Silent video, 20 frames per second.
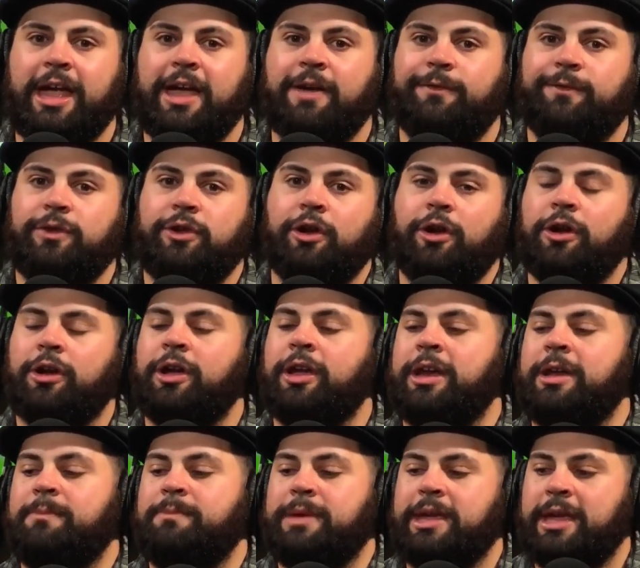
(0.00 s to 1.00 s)
If you're going
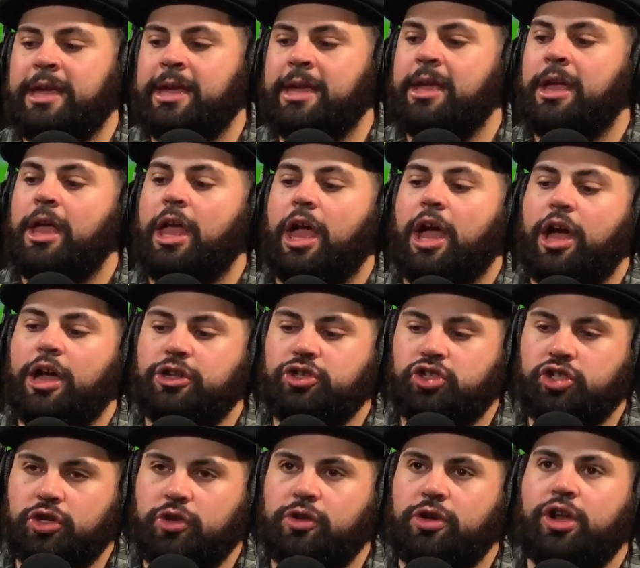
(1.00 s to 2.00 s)
to be a
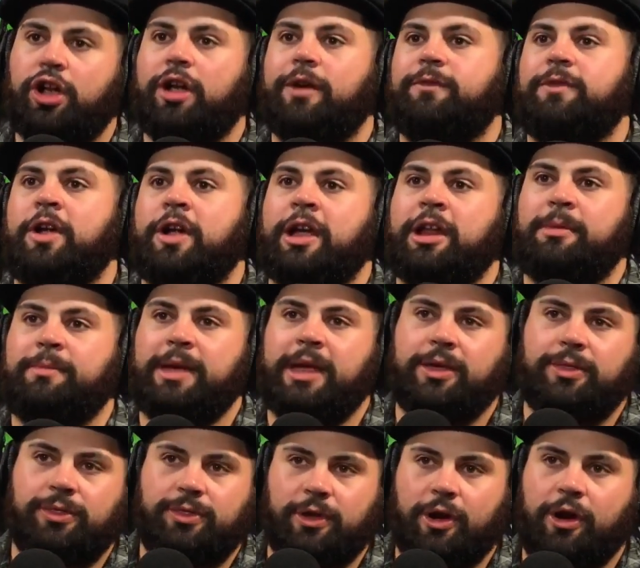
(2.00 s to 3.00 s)
junior, if you're going to be a
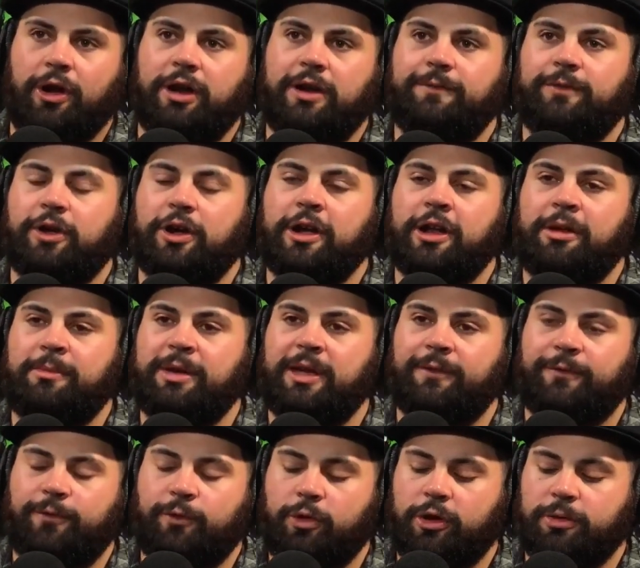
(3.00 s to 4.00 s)
3rd, if you're going to be a
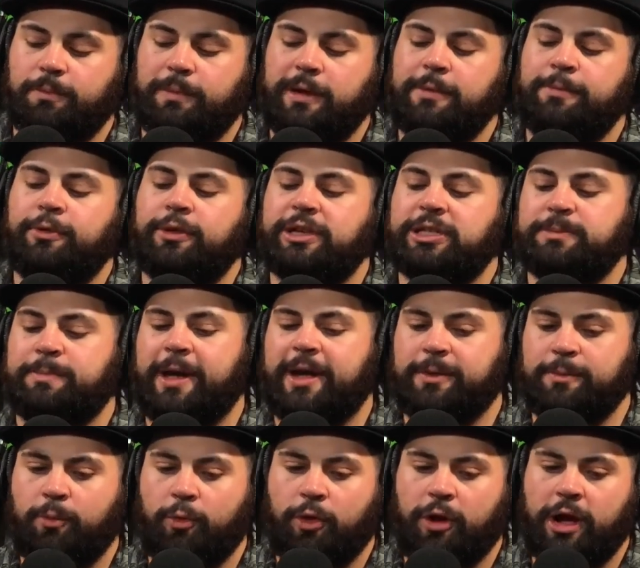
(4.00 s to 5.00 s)
4th, people
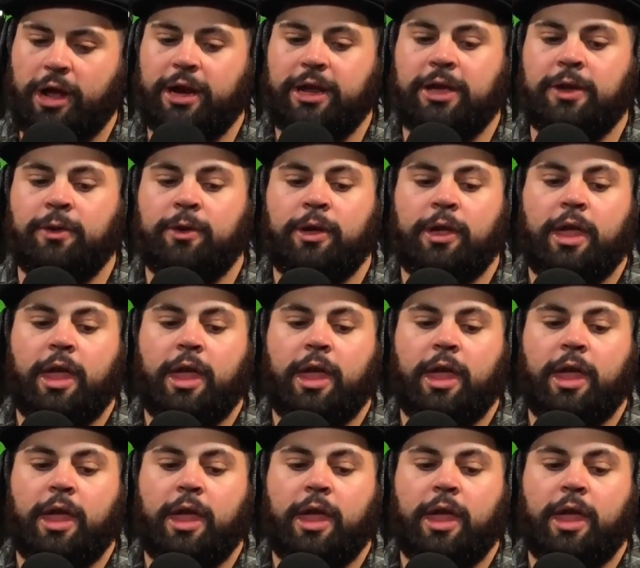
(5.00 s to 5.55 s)
expect more out of you.